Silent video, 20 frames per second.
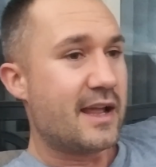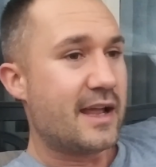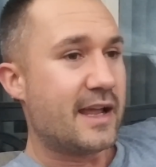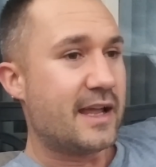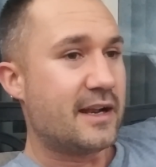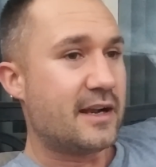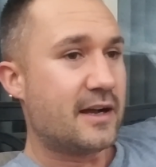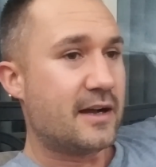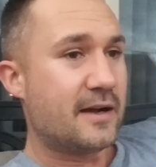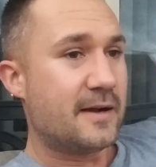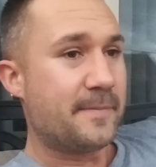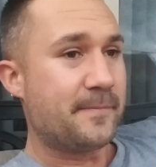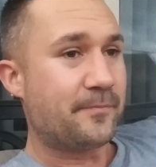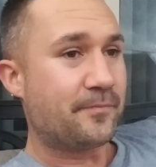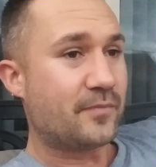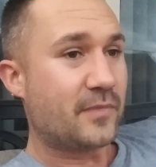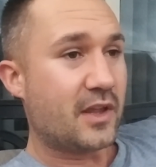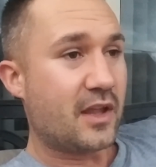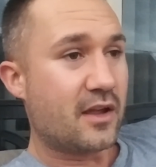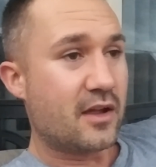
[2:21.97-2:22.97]
And um,
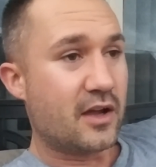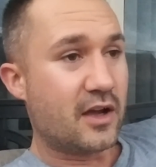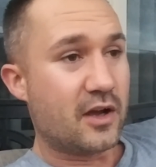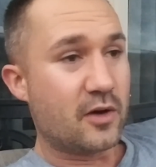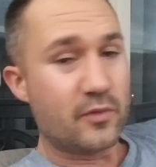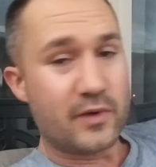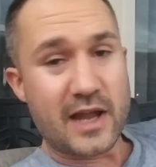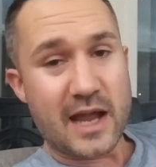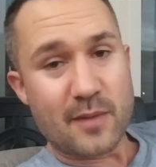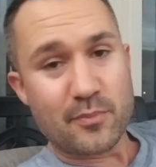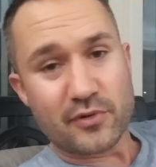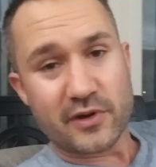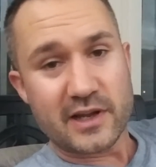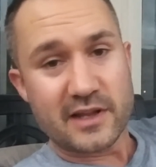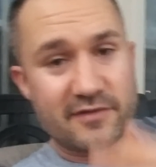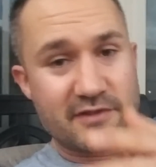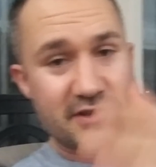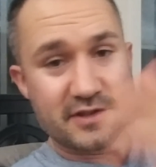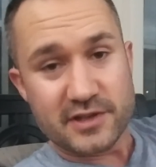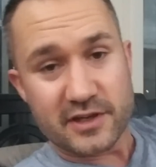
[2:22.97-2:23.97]
uh, we operate
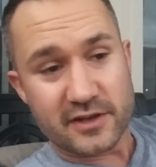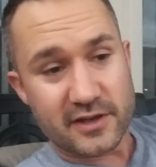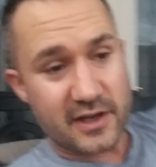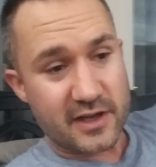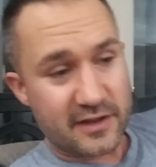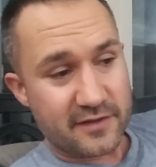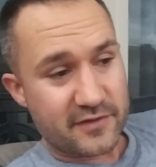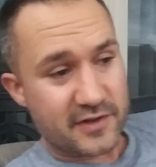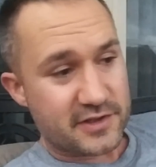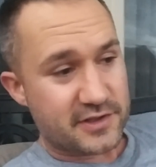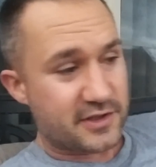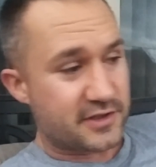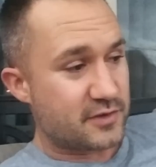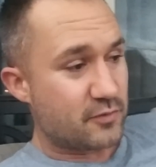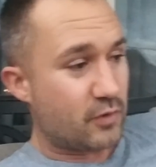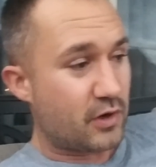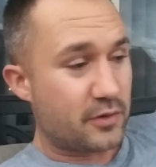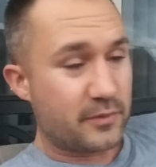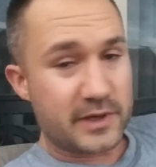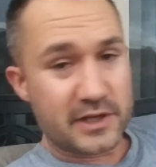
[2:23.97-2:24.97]
in this area, and this is
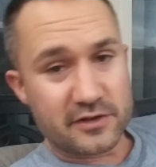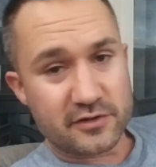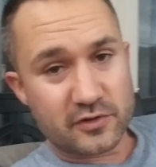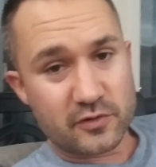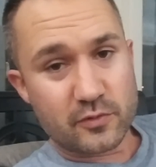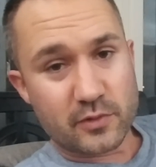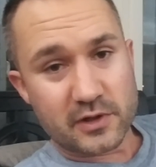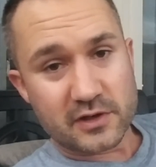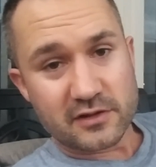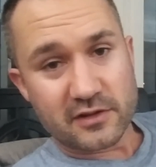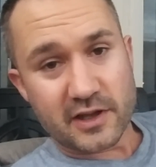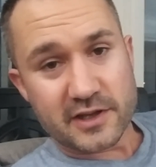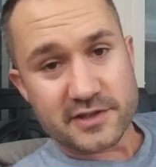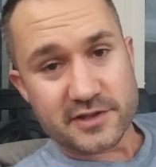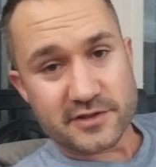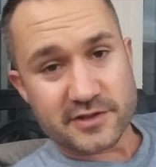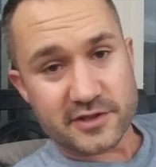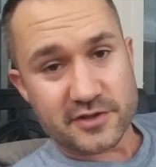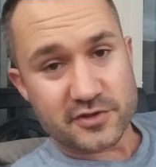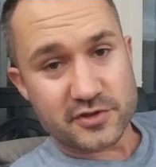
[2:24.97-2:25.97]
what we do. We're
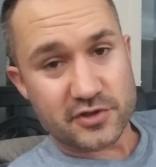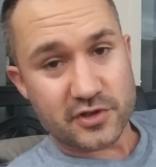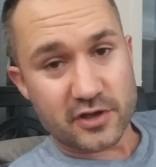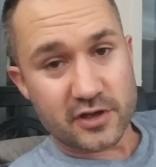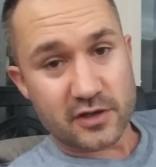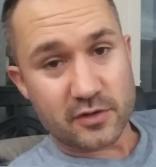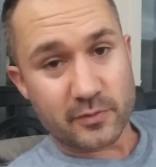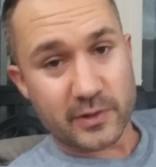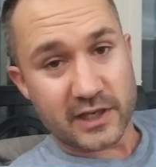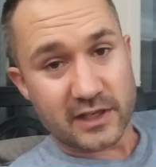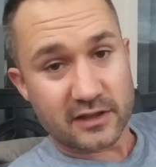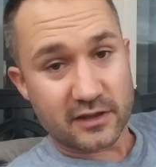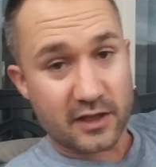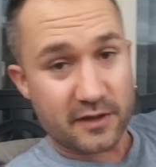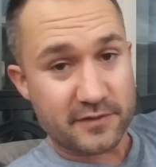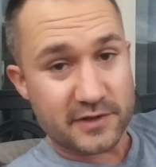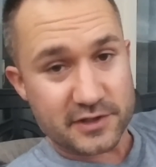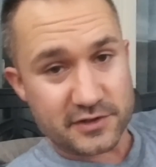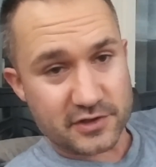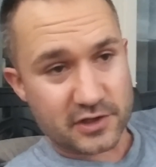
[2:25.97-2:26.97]
licensed and insured. We'd
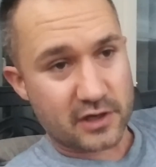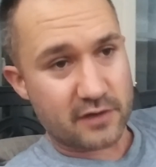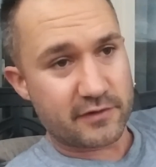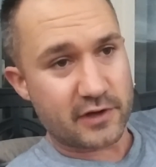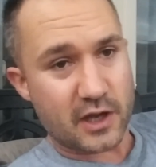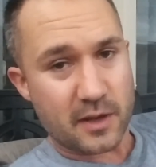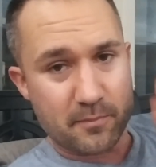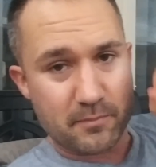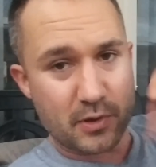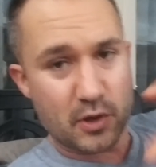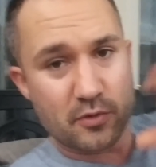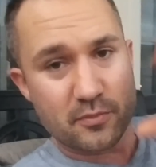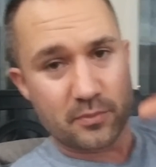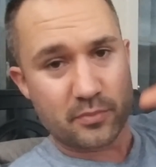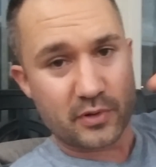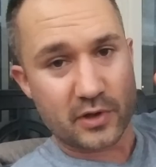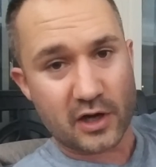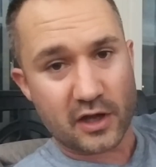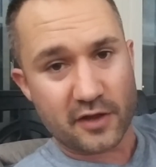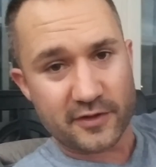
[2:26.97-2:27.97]
love to serve you. Boom.
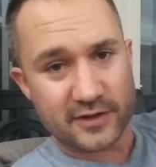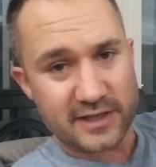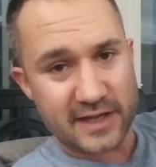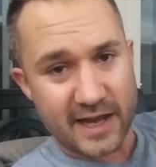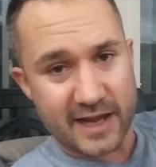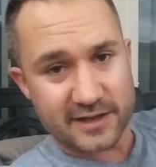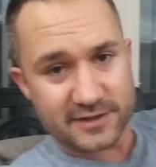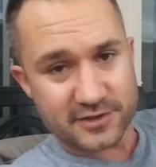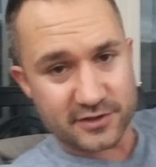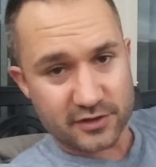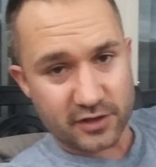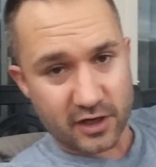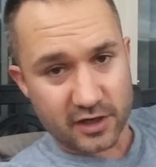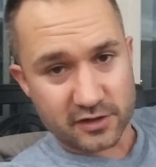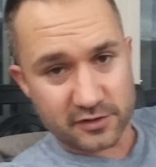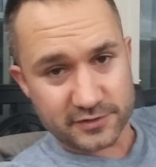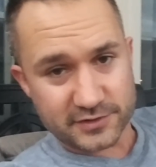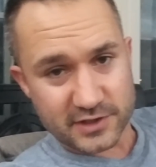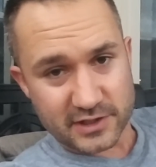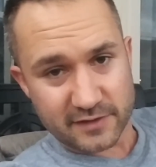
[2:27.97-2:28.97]
Put all the tags and
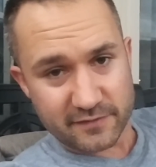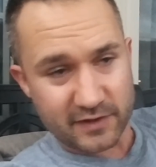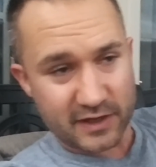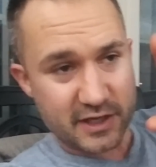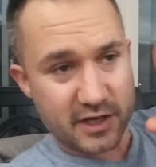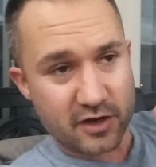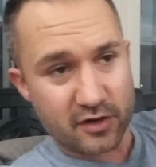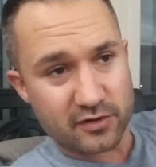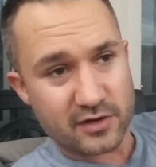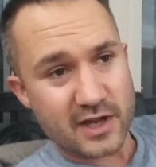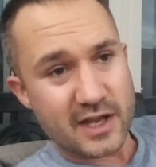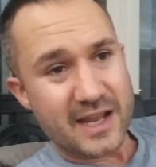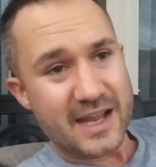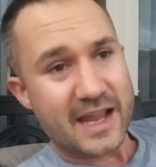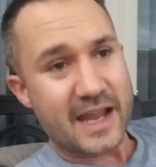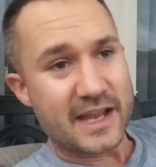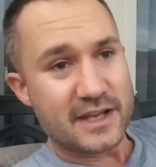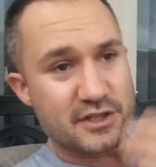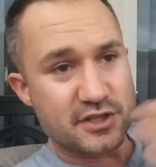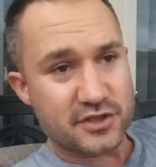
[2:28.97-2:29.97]
titles in the video
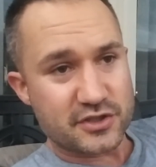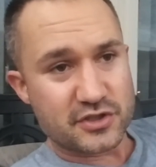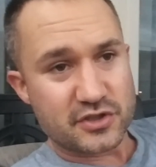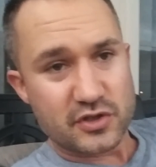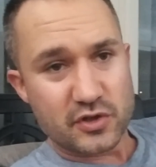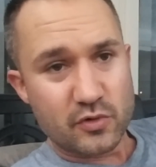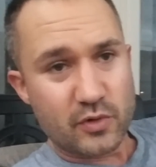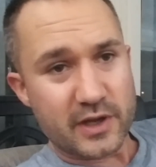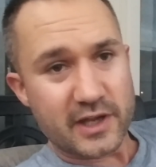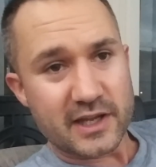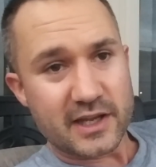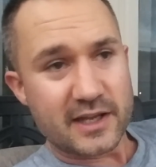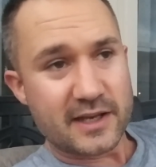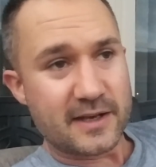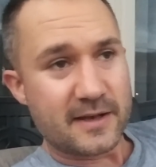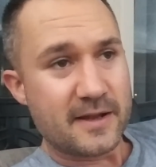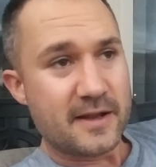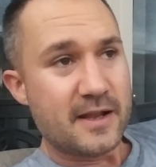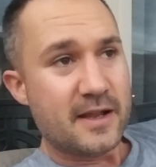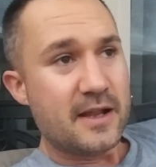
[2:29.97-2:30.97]
and just do it.
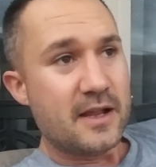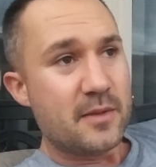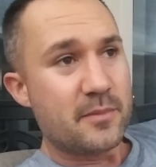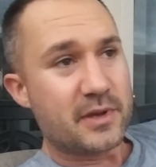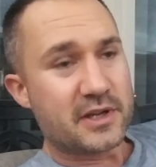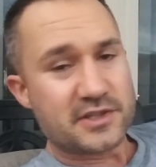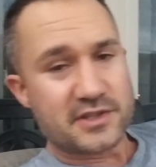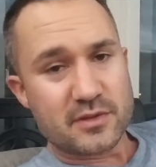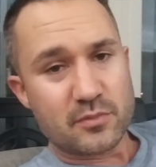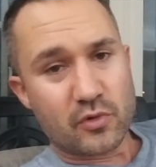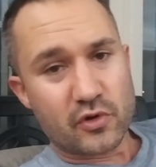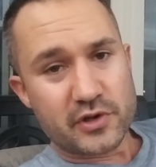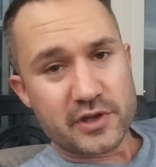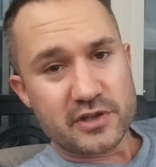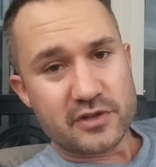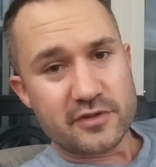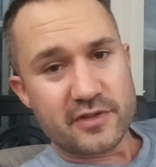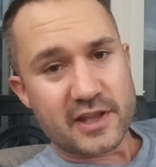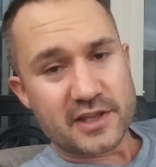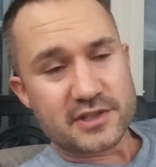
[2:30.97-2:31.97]
And because the more you
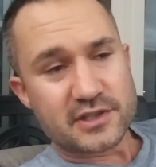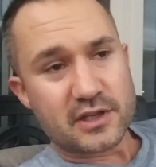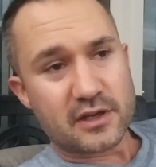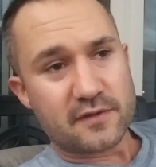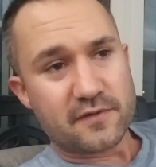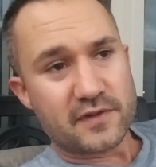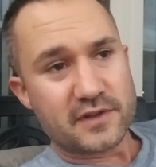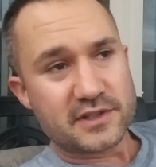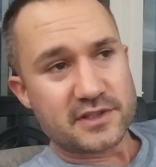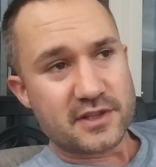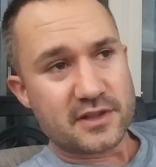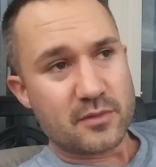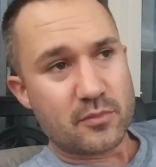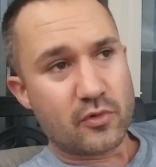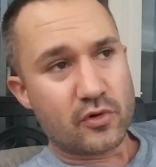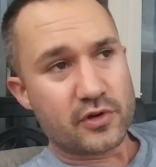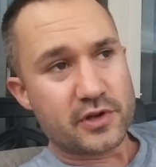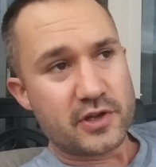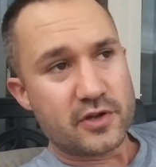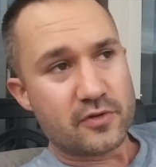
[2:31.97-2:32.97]
do that stuff, and the
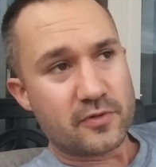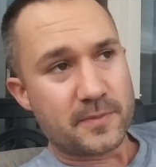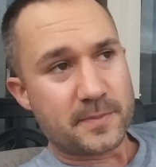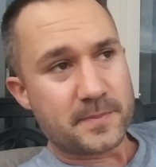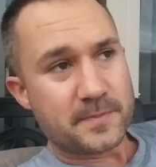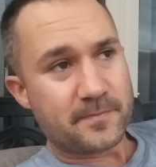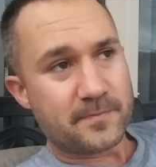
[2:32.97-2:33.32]
more you